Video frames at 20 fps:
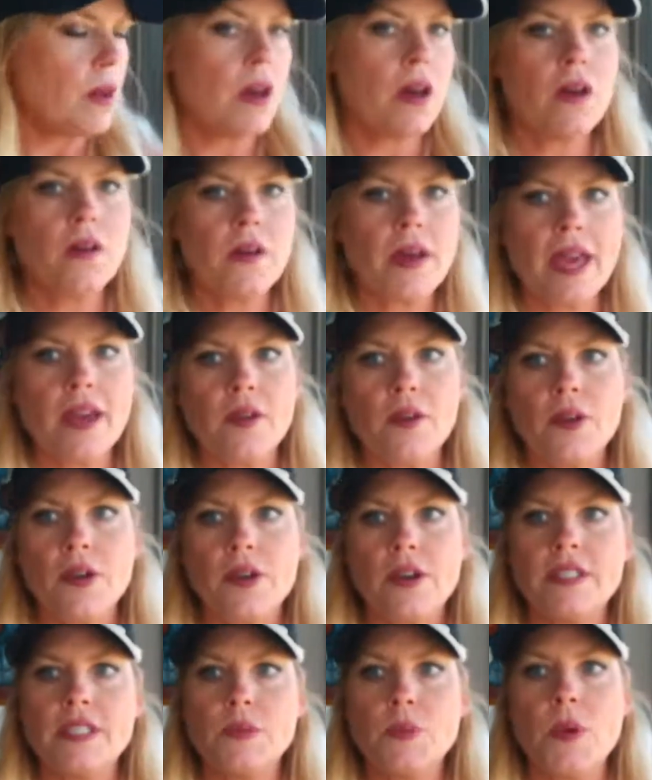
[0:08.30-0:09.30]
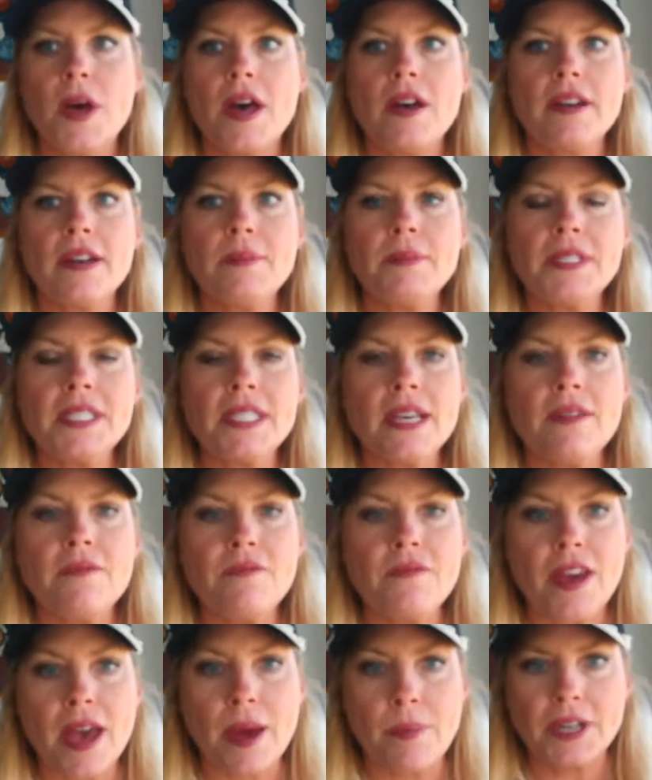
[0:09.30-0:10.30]
Okay, girls, welcome to
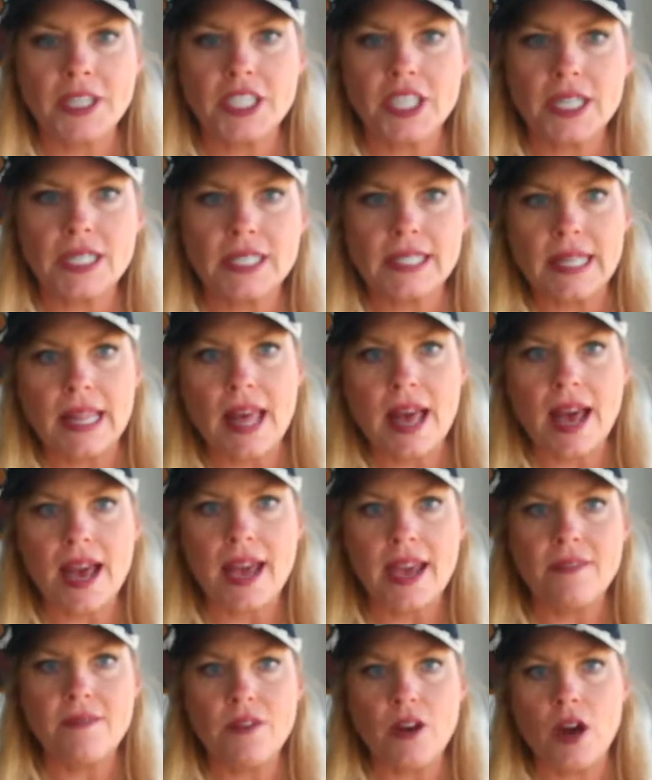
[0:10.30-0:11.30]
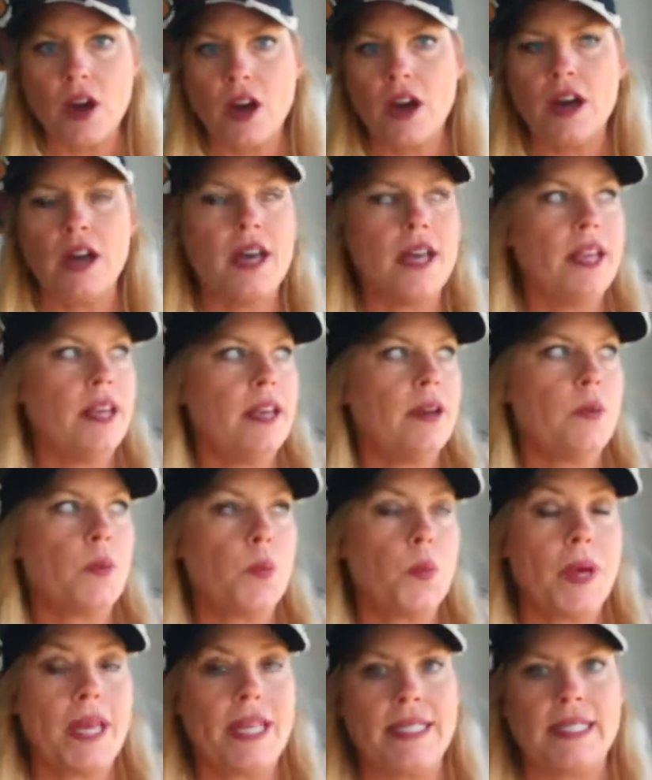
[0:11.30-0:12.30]
Fabric Chicks Live on
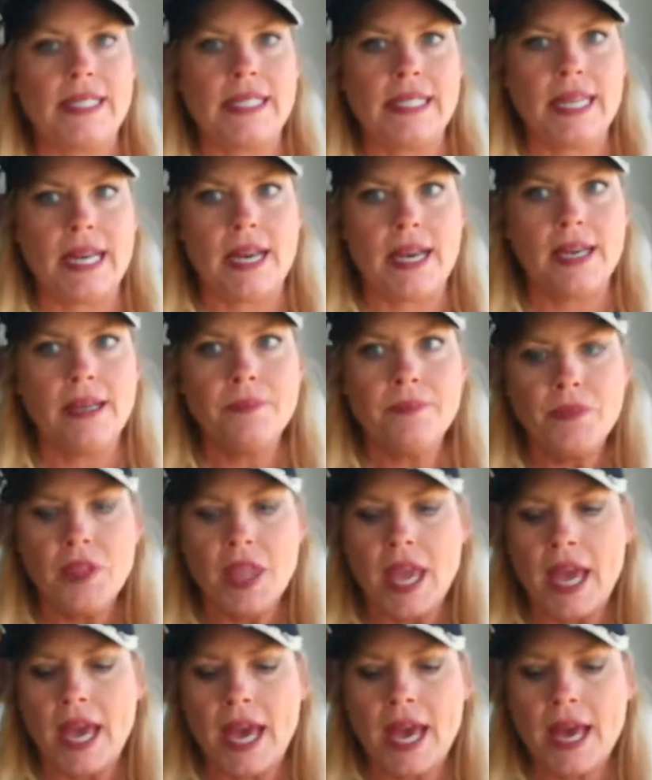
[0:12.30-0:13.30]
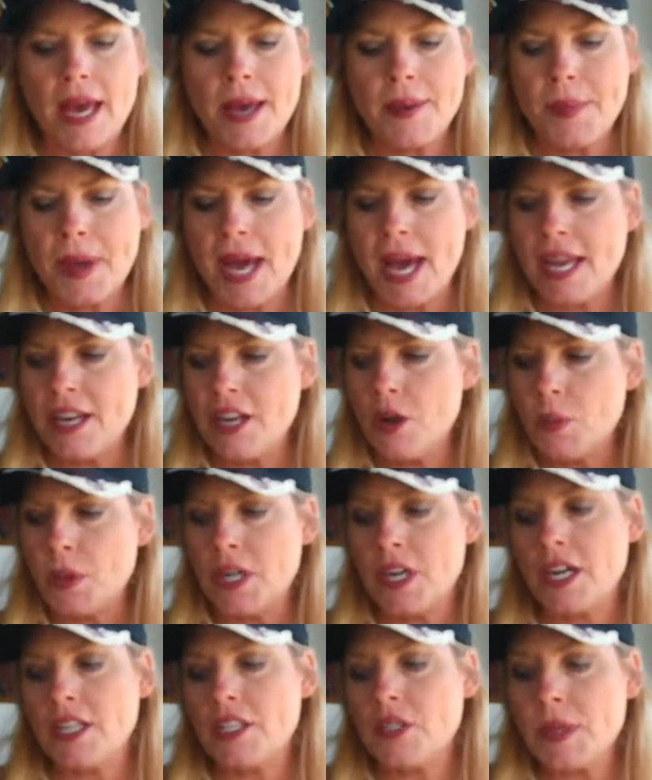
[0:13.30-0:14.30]
Wednesday. I know we're
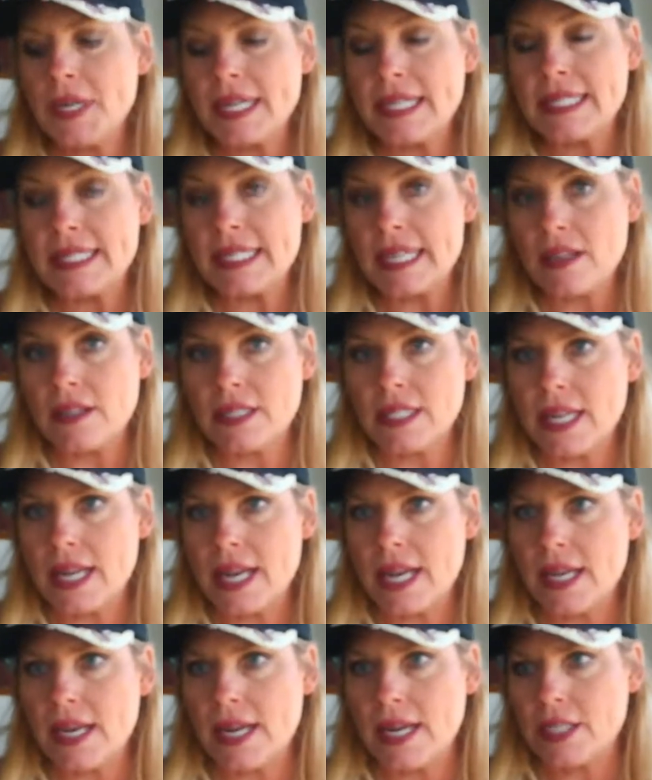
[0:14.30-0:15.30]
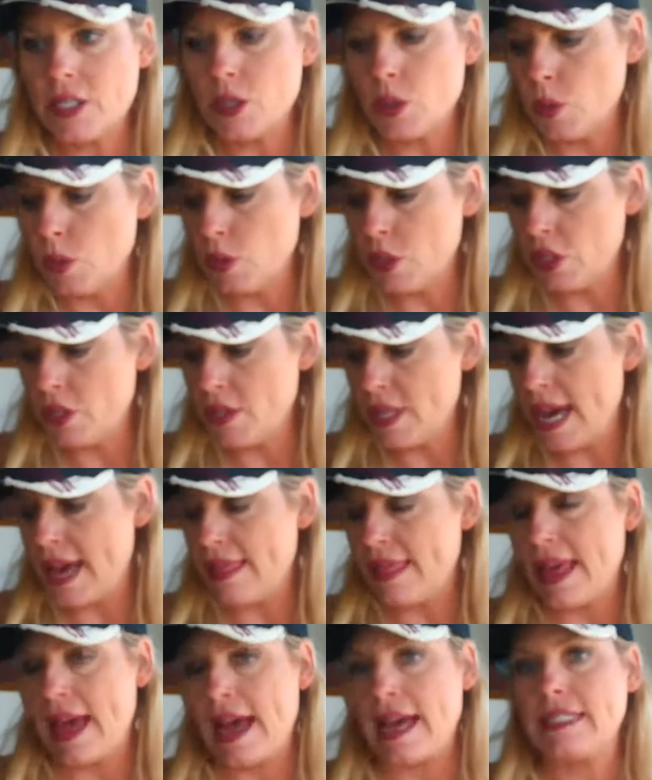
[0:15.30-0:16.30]
not doing a sale today, and I told you that
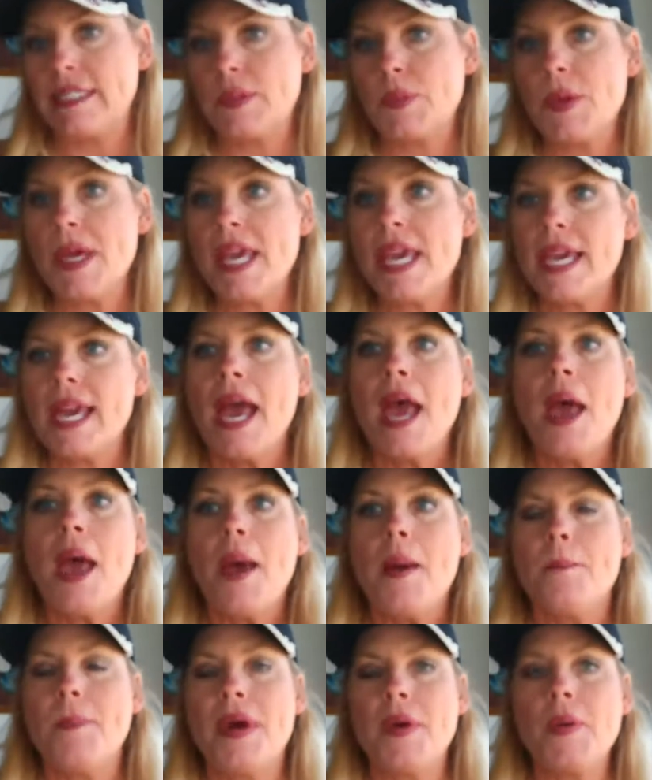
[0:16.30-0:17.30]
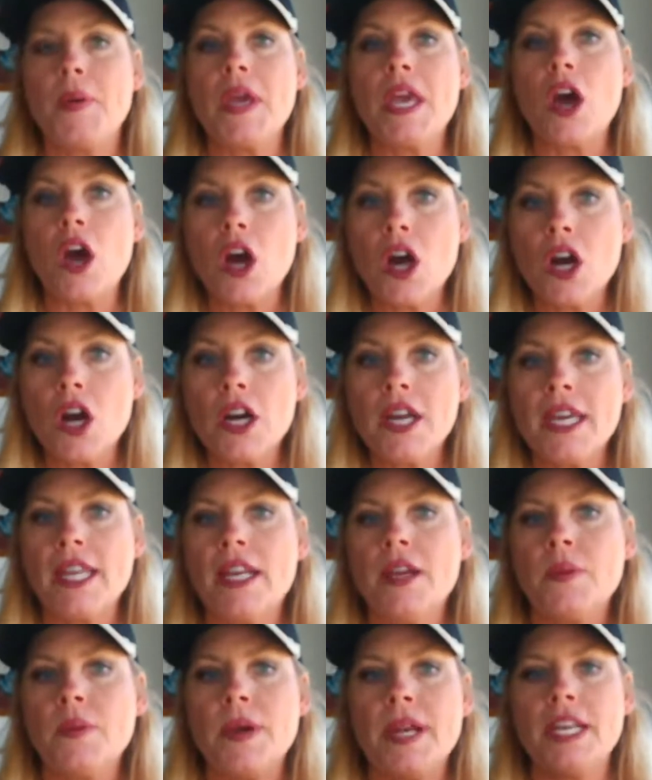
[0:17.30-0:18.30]
last week, but we are
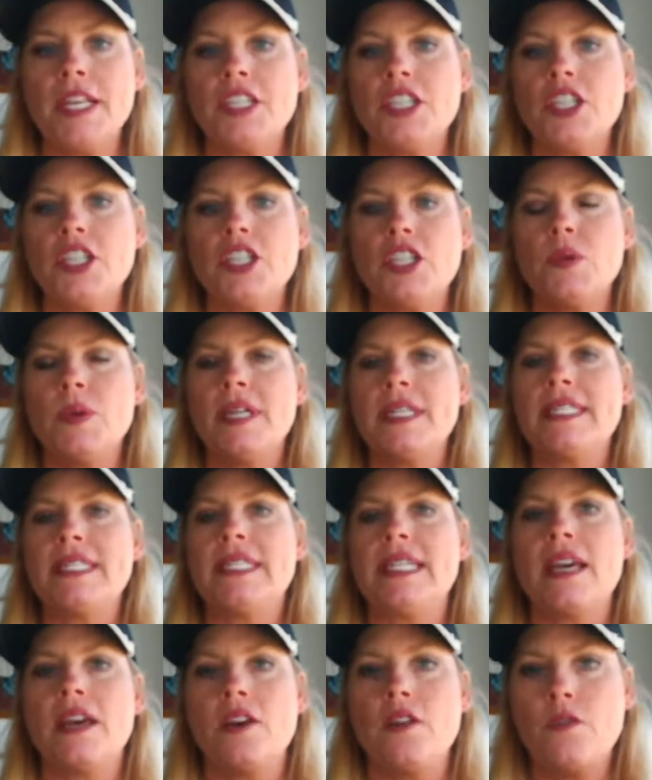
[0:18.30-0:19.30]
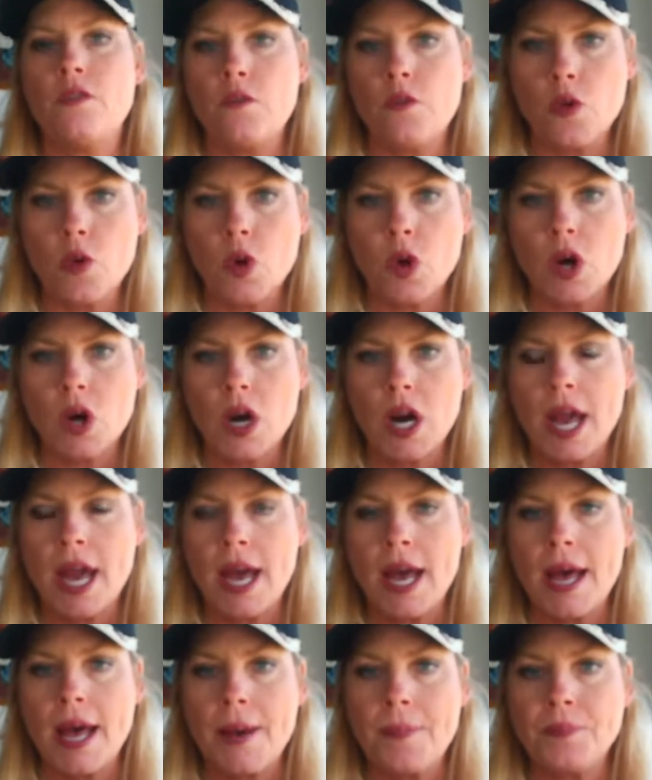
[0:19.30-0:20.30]
getting ready to do a sale for
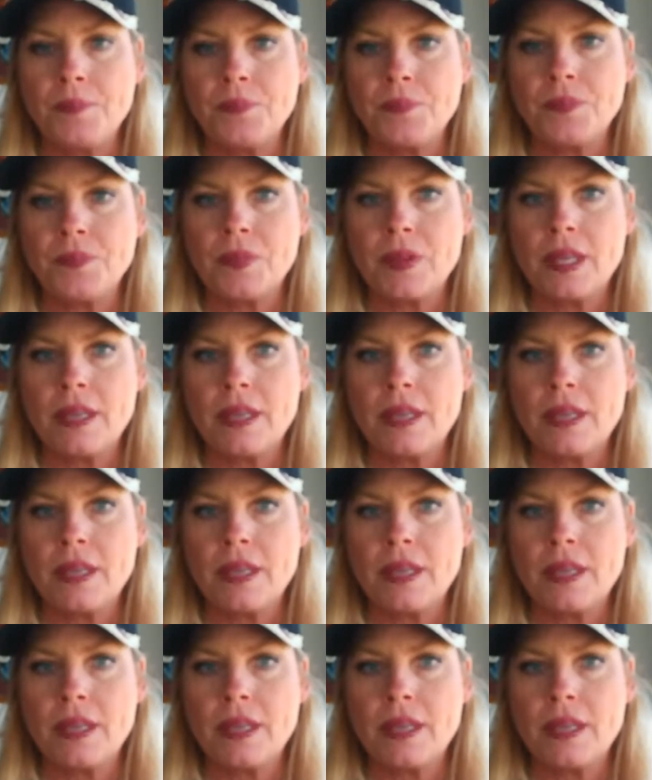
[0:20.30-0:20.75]
an